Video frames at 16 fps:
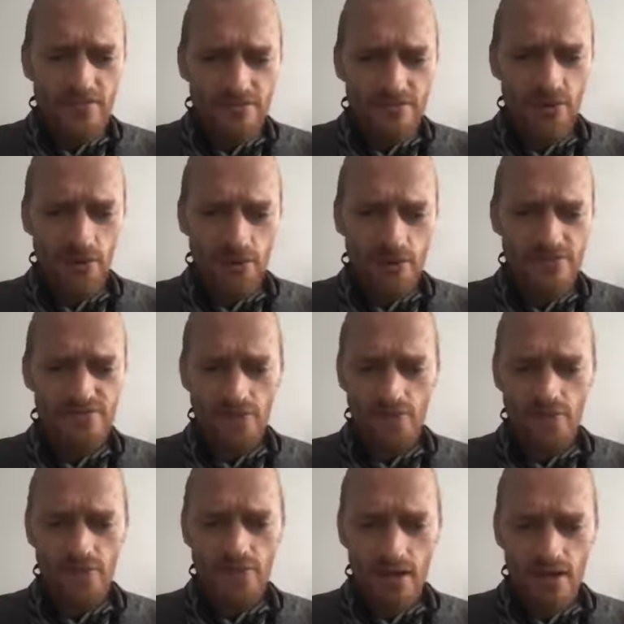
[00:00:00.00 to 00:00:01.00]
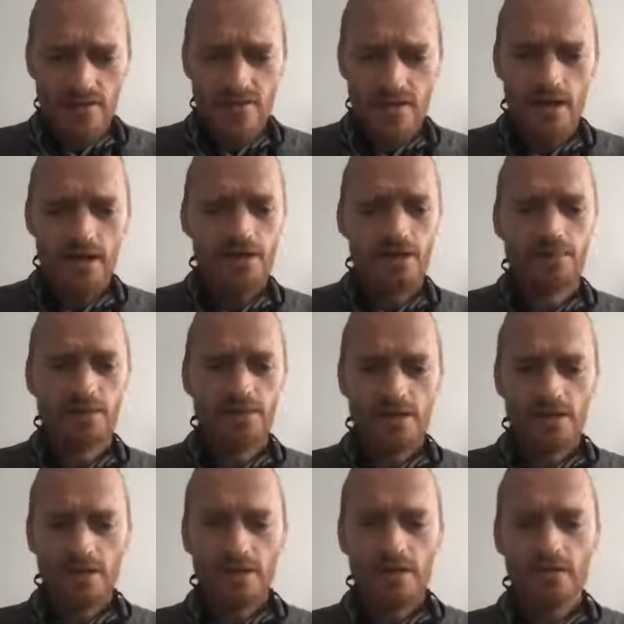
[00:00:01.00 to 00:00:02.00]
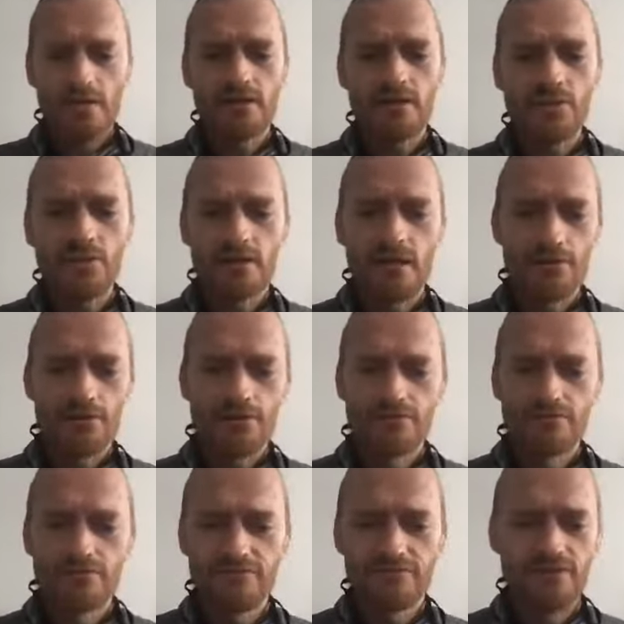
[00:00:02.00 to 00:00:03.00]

focus for a long time, like coming out of